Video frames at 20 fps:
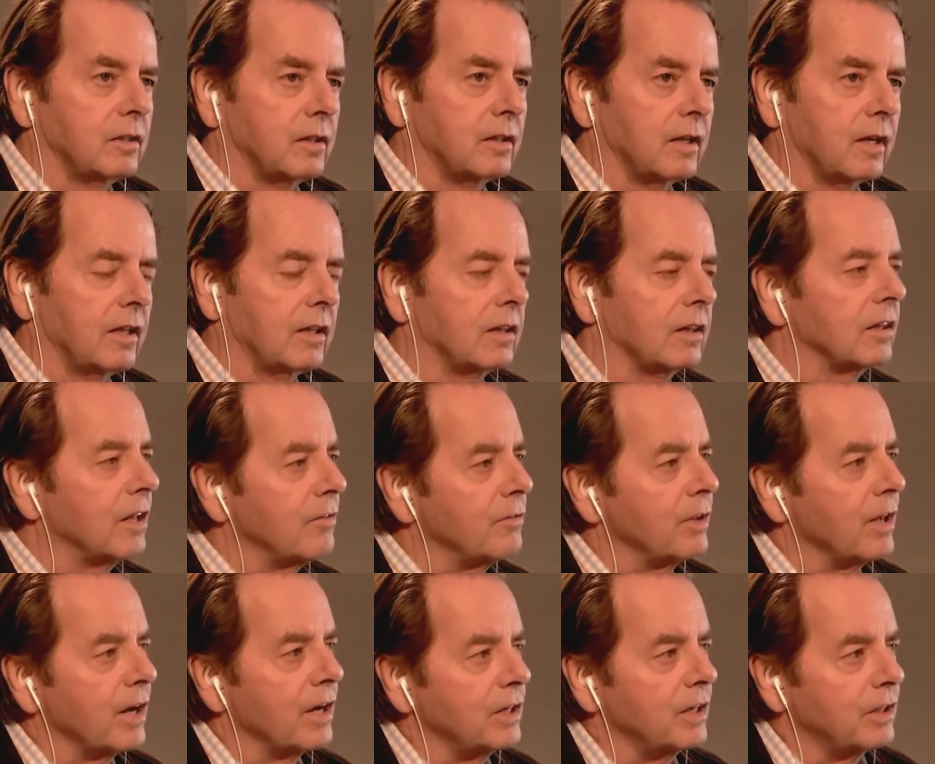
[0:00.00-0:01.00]
I love the
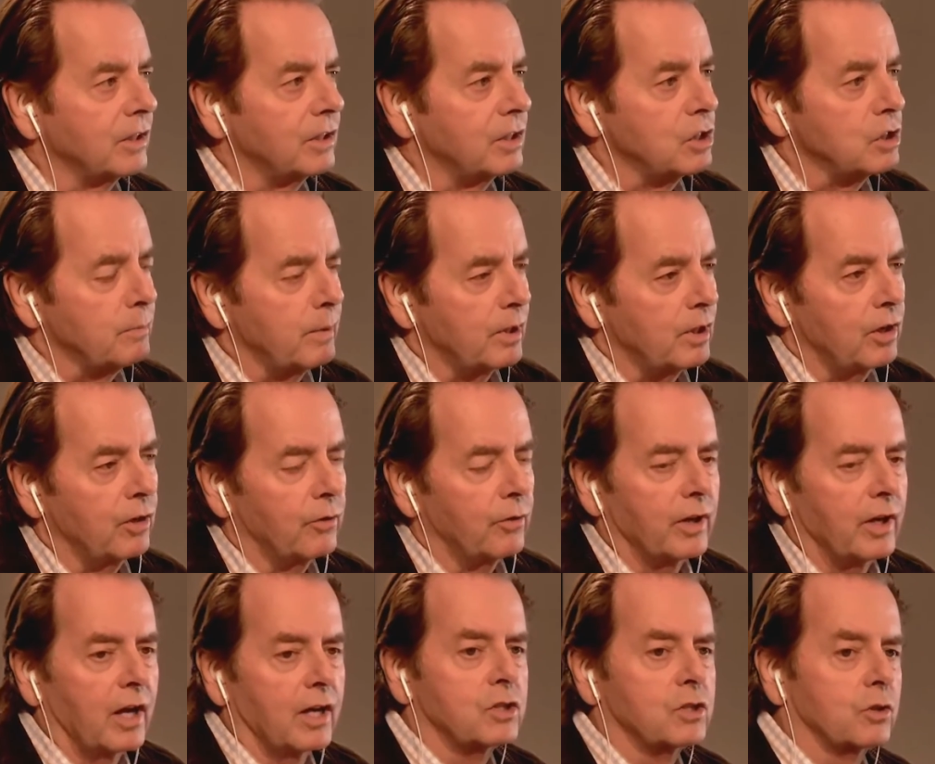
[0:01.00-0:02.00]
idea that he spent a year in
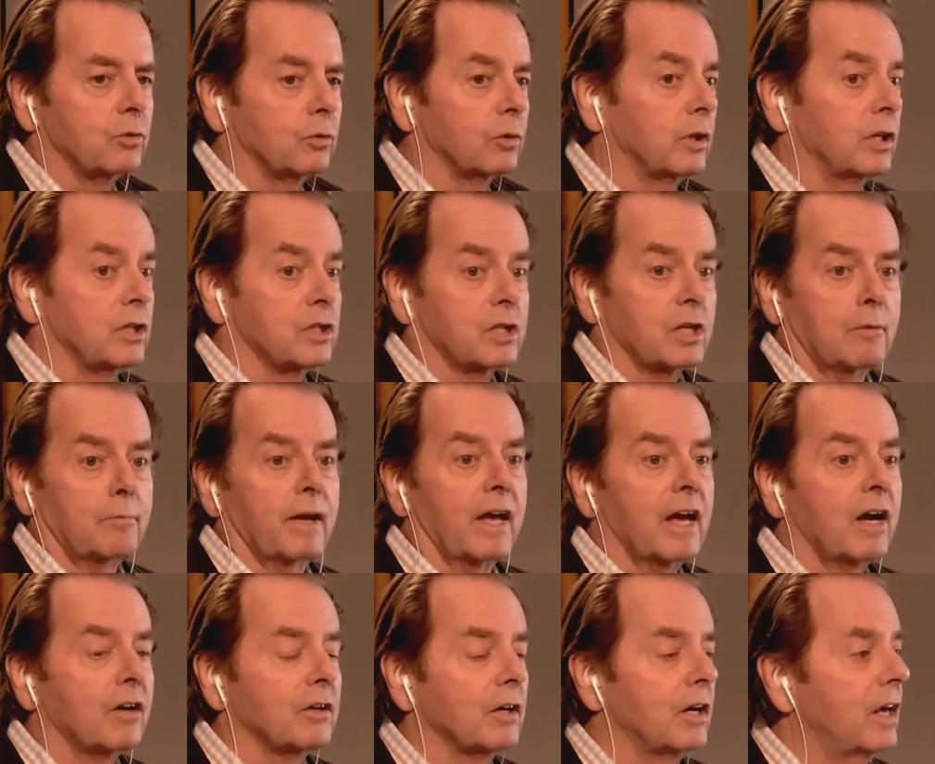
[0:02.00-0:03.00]
high school, and he's coming
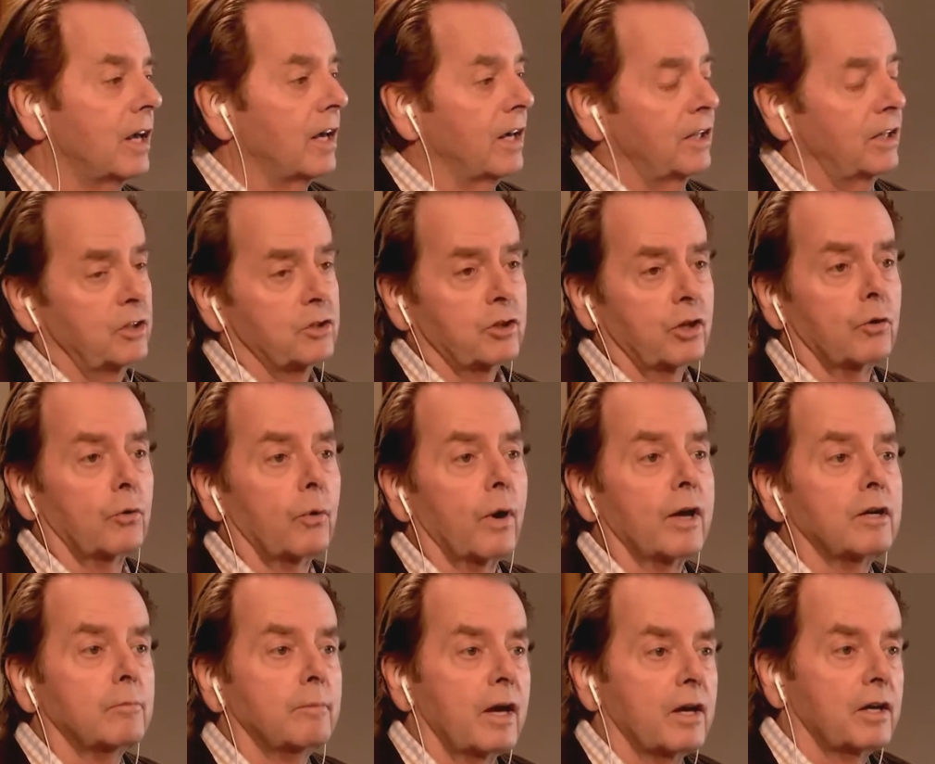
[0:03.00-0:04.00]
out, and he's going to write
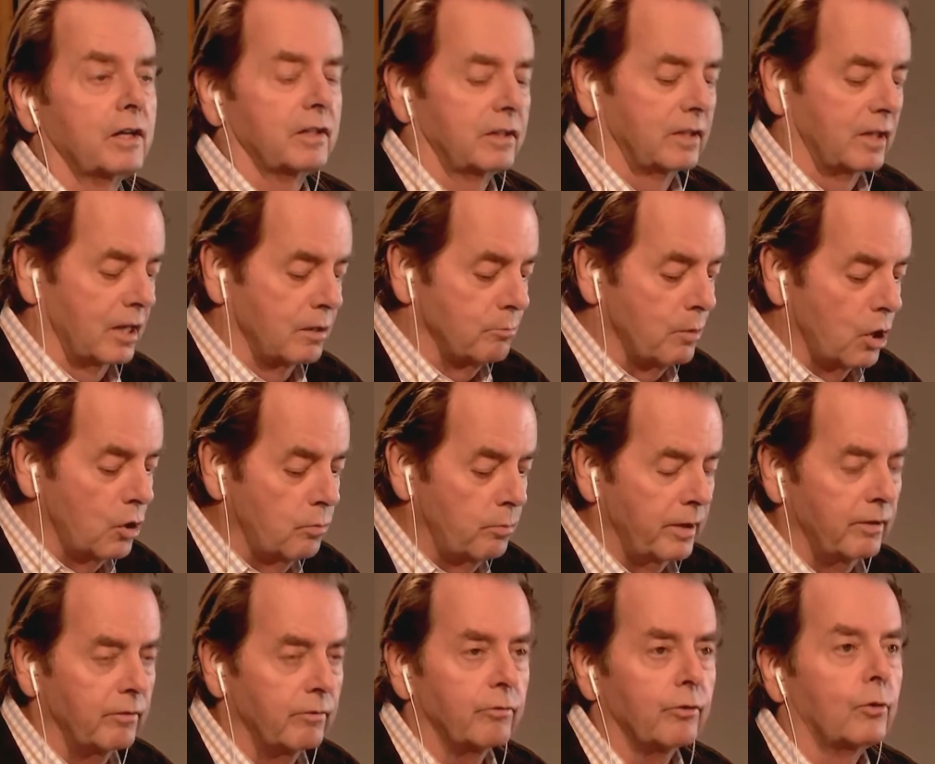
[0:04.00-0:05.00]
about it, and I'm hoping
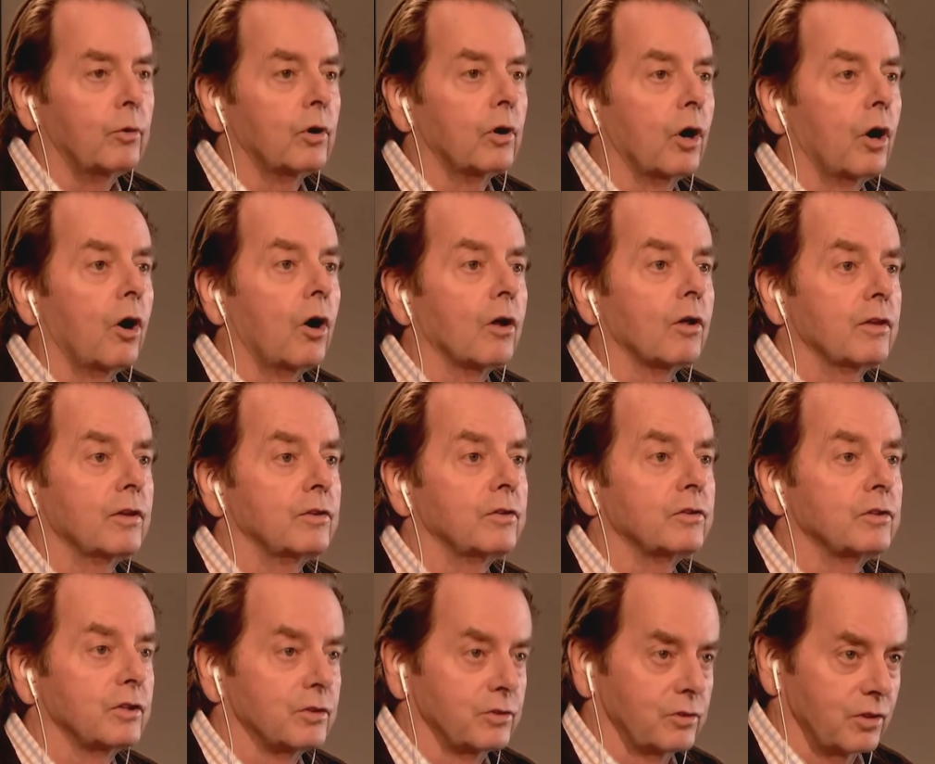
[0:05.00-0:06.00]
for
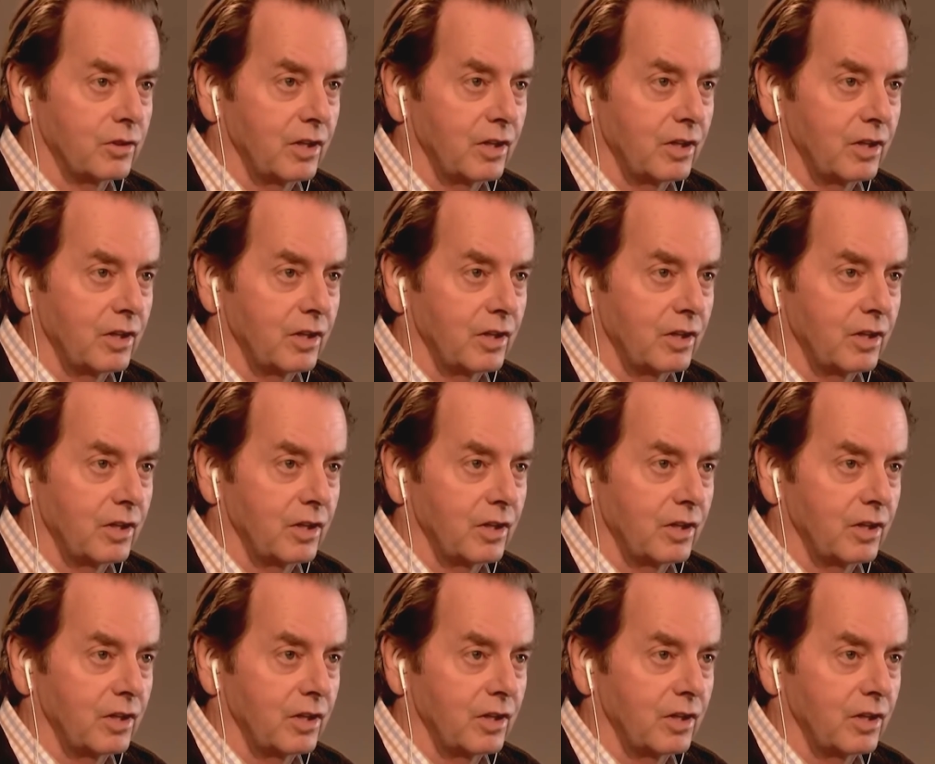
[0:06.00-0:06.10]
authenticity,